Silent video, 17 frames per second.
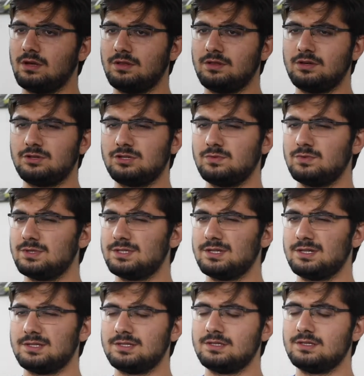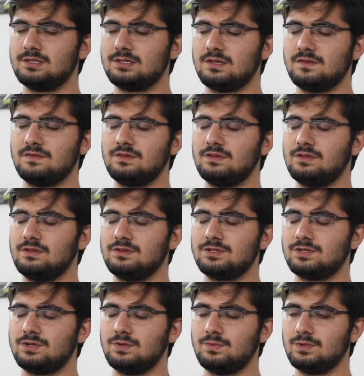I think she was 16, 17
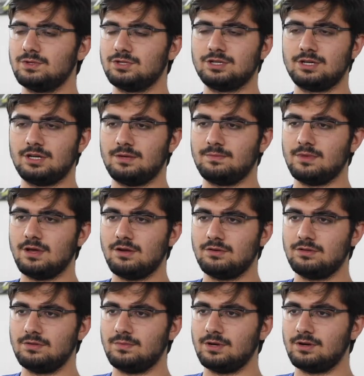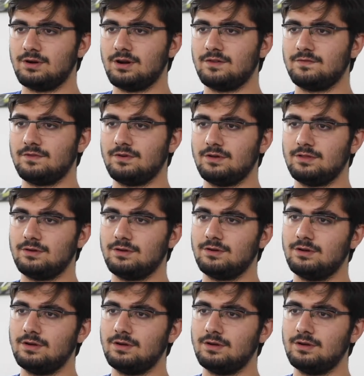years old when she got married to my grandfather.